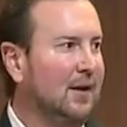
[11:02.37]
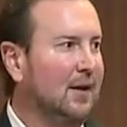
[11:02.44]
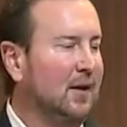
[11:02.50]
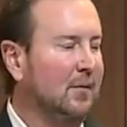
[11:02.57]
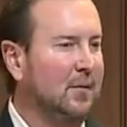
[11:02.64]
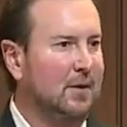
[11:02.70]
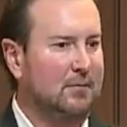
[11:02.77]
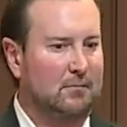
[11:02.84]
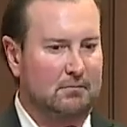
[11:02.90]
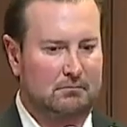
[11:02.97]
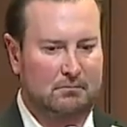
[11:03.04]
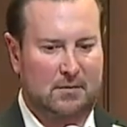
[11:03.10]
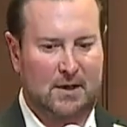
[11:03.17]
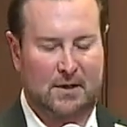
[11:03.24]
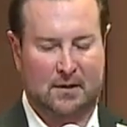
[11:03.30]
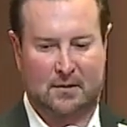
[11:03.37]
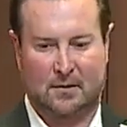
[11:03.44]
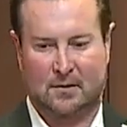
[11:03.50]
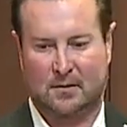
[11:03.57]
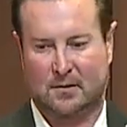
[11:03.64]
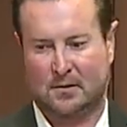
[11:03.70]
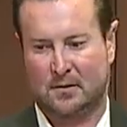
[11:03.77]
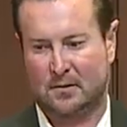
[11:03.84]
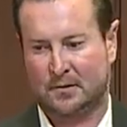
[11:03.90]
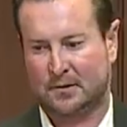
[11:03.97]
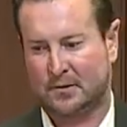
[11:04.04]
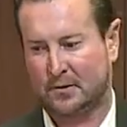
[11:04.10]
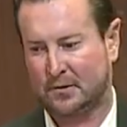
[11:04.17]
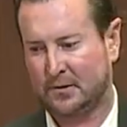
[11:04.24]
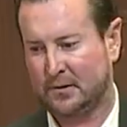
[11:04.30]
I'm like, man, I was
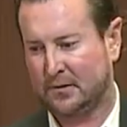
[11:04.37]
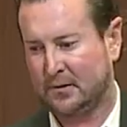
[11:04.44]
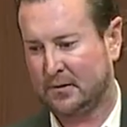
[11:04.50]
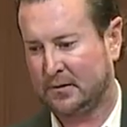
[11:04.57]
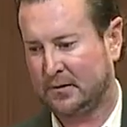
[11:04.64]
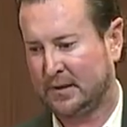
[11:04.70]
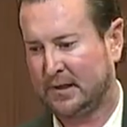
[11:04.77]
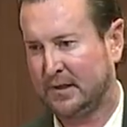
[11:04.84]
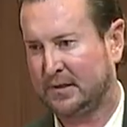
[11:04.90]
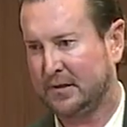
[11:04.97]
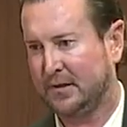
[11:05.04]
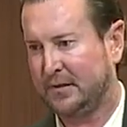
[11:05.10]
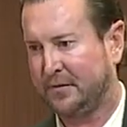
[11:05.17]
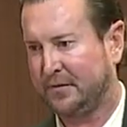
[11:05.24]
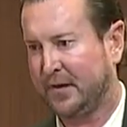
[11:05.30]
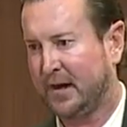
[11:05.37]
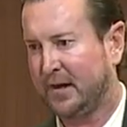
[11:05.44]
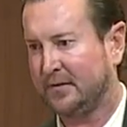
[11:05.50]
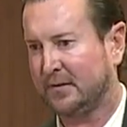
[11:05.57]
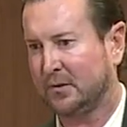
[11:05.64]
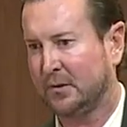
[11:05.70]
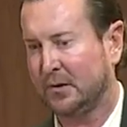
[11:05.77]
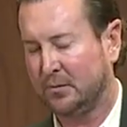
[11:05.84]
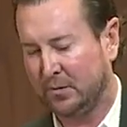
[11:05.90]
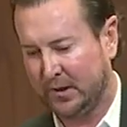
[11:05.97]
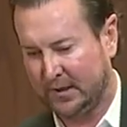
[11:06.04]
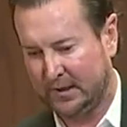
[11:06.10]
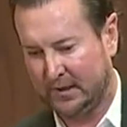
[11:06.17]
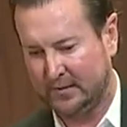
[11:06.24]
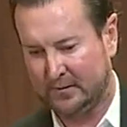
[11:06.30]
told to, to get 35 so we can
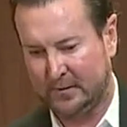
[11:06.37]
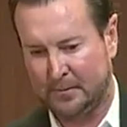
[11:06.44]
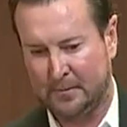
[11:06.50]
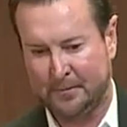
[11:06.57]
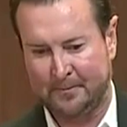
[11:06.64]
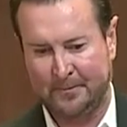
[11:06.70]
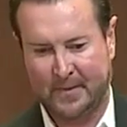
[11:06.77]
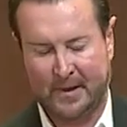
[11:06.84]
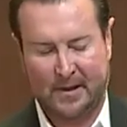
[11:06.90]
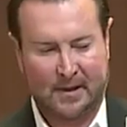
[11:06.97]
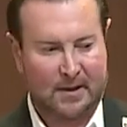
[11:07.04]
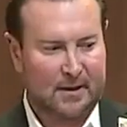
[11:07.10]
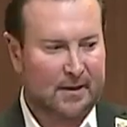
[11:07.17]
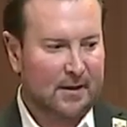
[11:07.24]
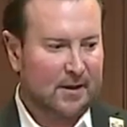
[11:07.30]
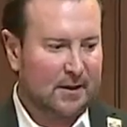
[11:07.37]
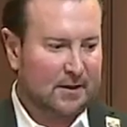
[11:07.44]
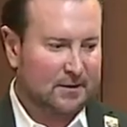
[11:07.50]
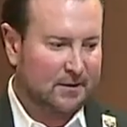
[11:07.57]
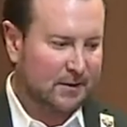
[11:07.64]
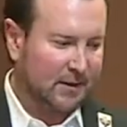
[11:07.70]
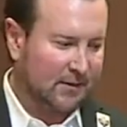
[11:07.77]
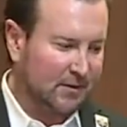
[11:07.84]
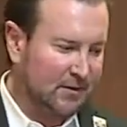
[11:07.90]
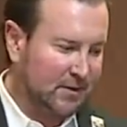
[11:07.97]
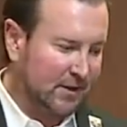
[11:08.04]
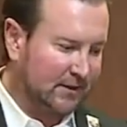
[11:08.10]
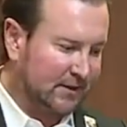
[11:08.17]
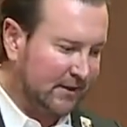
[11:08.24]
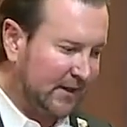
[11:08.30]
break even. So I gave the
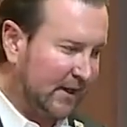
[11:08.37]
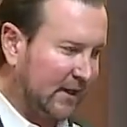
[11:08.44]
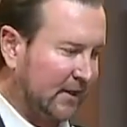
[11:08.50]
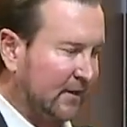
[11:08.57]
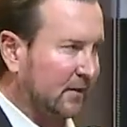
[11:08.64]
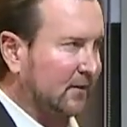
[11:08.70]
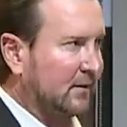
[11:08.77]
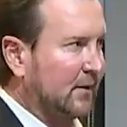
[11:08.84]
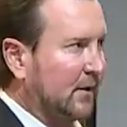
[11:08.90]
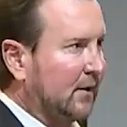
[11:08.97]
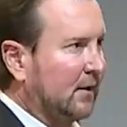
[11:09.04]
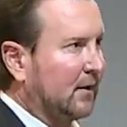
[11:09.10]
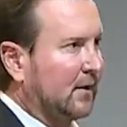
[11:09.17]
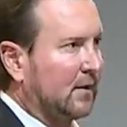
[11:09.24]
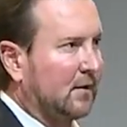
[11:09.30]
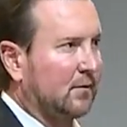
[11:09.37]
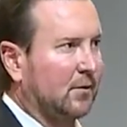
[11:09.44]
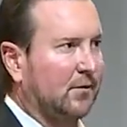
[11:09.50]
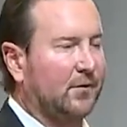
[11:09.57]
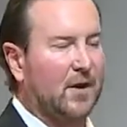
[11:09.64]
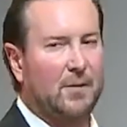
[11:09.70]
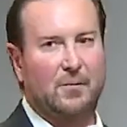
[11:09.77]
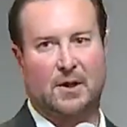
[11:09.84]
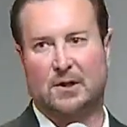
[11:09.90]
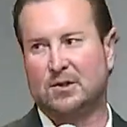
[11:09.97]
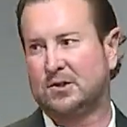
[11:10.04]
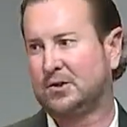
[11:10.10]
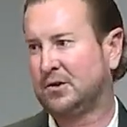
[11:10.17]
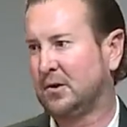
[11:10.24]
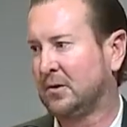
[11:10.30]
check to dad. I go, hey, uh, we're five bucks
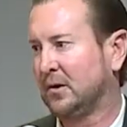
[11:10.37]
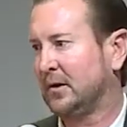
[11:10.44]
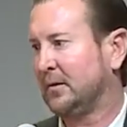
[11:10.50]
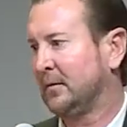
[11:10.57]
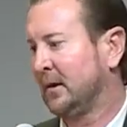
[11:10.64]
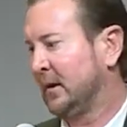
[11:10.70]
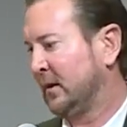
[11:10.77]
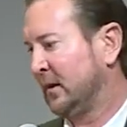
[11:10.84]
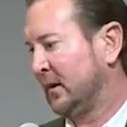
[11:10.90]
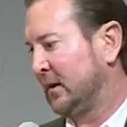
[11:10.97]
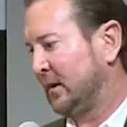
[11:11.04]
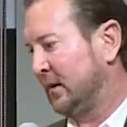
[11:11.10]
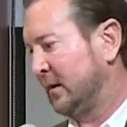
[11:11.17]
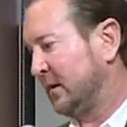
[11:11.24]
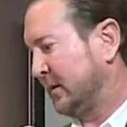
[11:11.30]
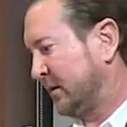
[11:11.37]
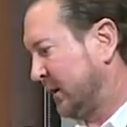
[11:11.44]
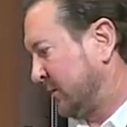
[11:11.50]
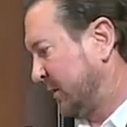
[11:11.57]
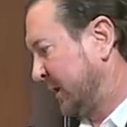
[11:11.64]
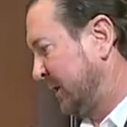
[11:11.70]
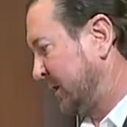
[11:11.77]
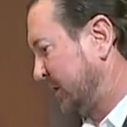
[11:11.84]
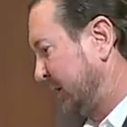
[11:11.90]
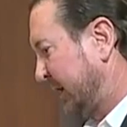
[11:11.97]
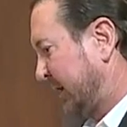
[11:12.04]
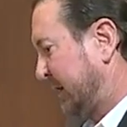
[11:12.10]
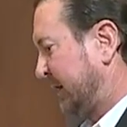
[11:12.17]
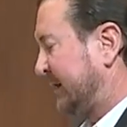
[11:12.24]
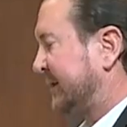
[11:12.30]
short. You know, we didn't do that.
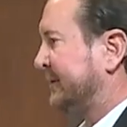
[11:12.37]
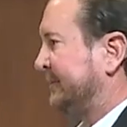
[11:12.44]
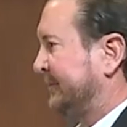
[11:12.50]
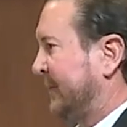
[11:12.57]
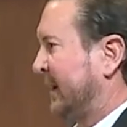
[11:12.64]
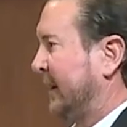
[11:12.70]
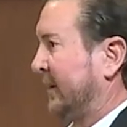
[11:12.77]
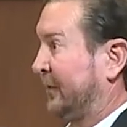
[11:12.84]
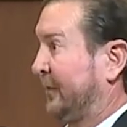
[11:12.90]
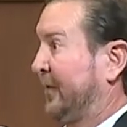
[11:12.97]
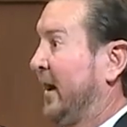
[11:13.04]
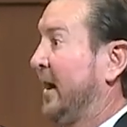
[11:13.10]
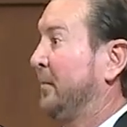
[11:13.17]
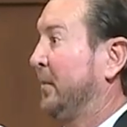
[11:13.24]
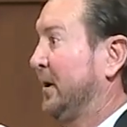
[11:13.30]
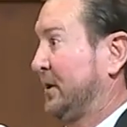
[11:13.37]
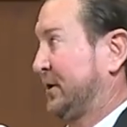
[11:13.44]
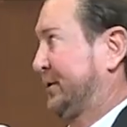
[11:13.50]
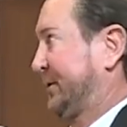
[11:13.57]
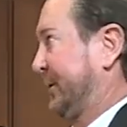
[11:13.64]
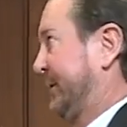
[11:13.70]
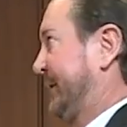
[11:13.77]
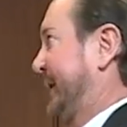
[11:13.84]
He goes, yeah, five bucks short.